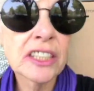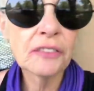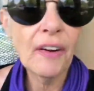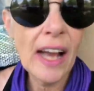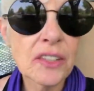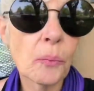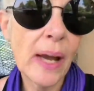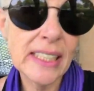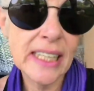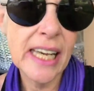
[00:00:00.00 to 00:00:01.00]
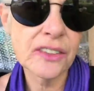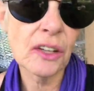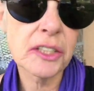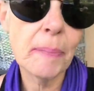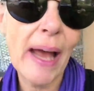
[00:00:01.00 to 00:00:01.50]
devise a way to get
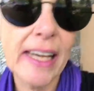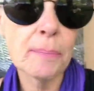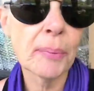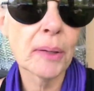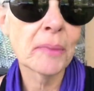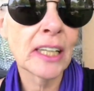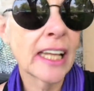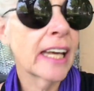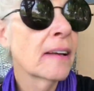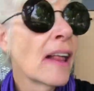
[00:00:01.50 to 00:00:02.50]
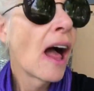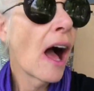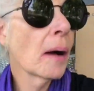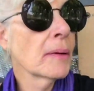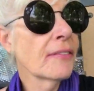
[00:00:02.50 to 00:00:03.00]
those back in permanently.
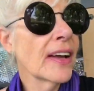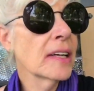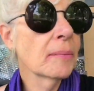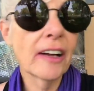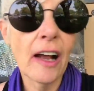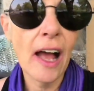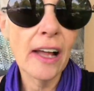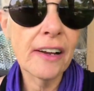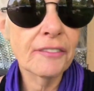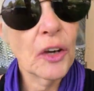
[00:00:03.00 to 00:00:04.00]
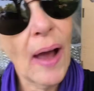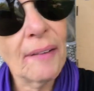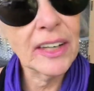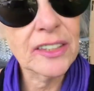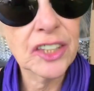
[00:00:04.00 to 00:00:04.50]
If any of you
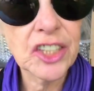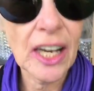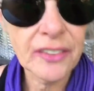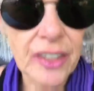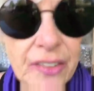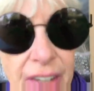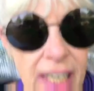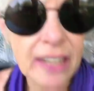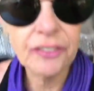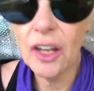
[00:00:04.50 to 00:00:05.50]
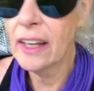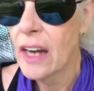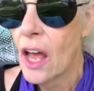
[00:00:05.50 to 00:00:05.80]
have any suggestions to get the